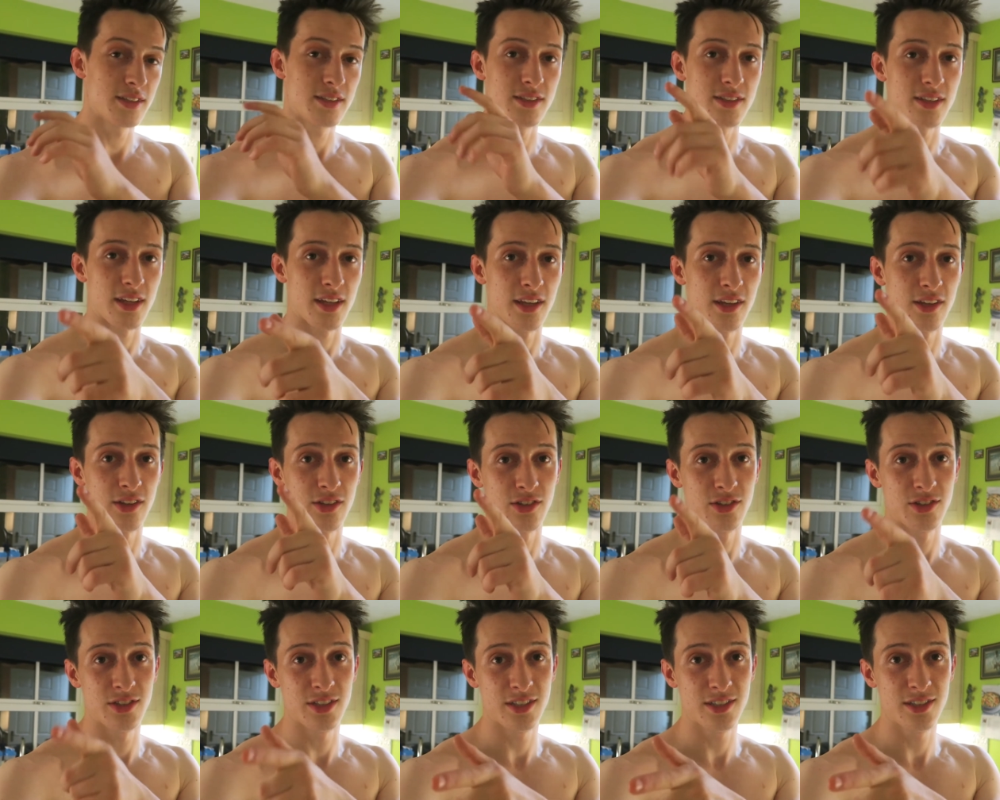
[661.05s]
Staying
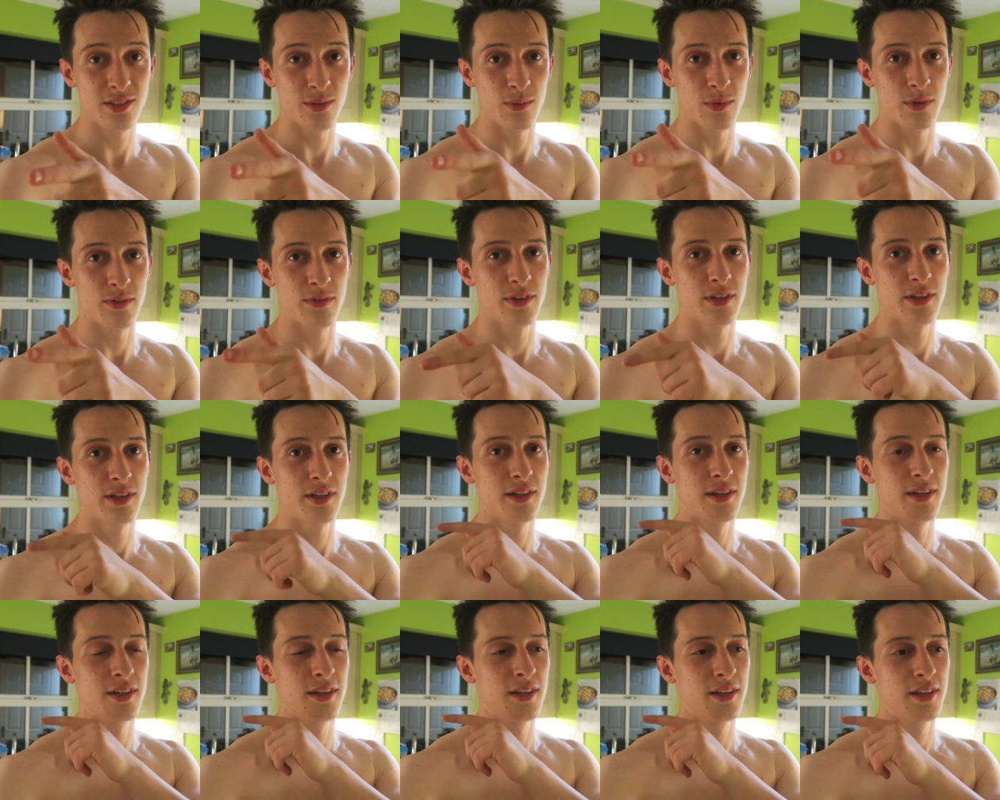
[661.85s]
consistent with it,
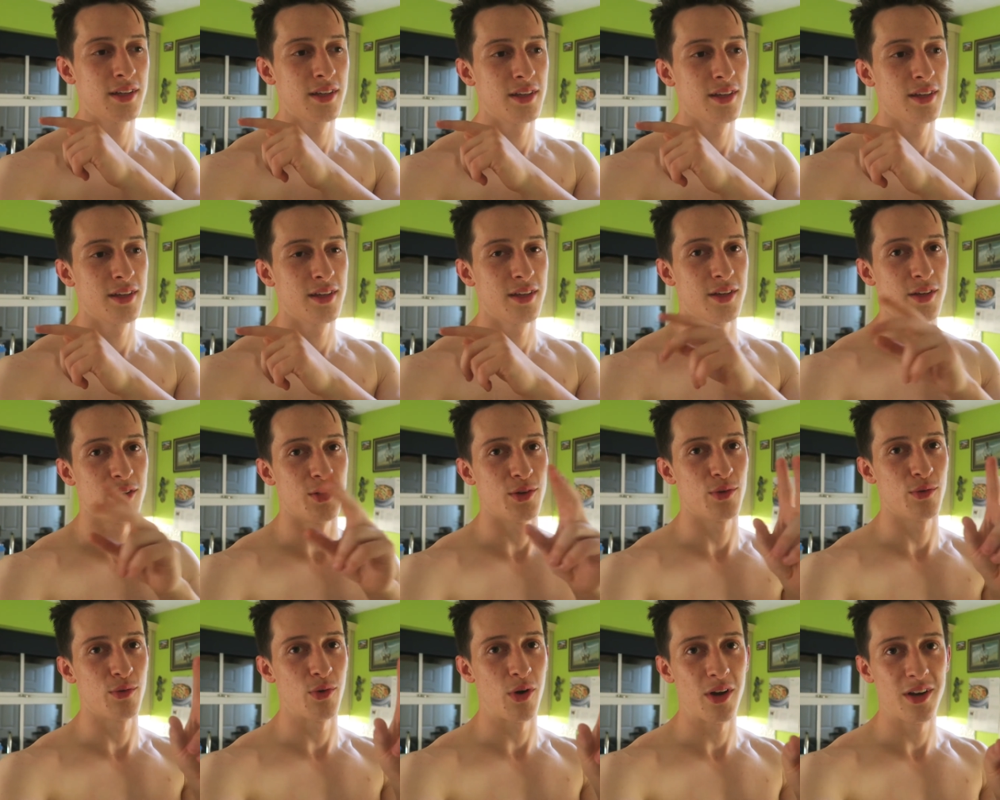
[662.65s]

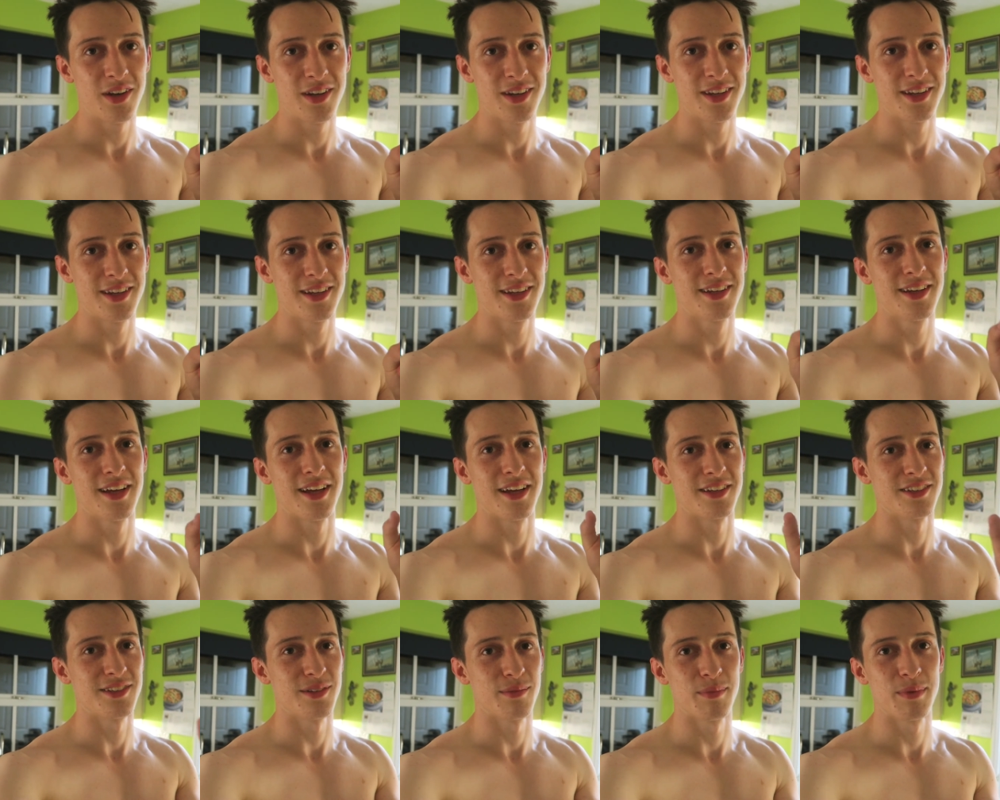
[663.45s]
grinding,
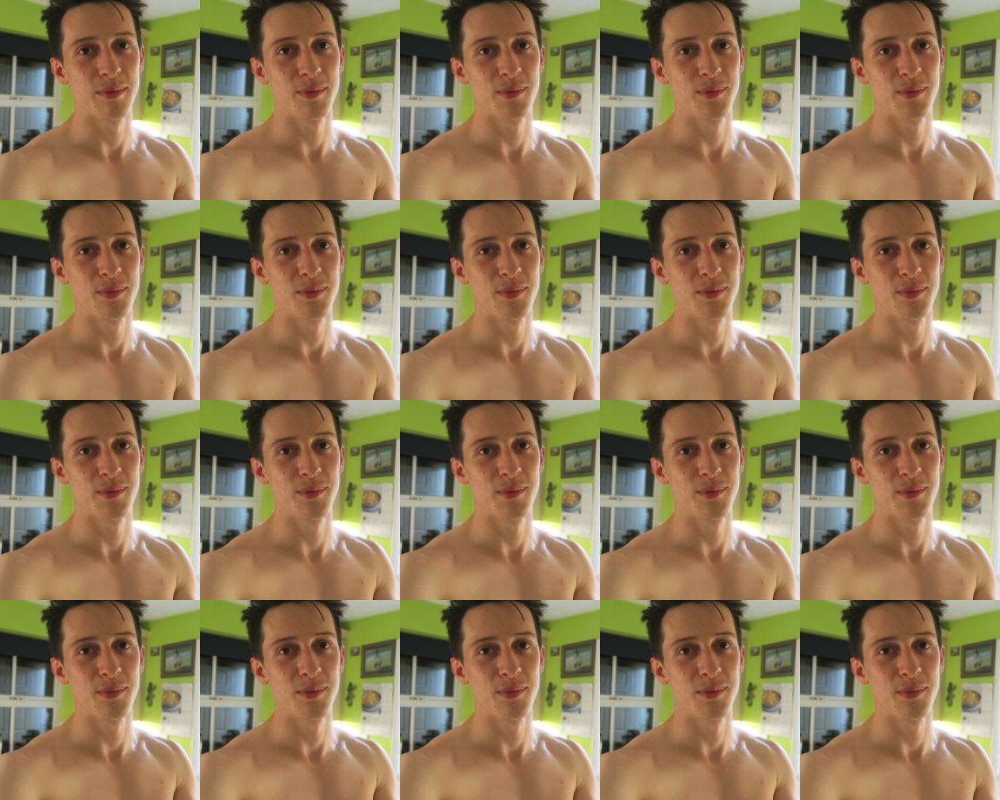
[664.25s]
as some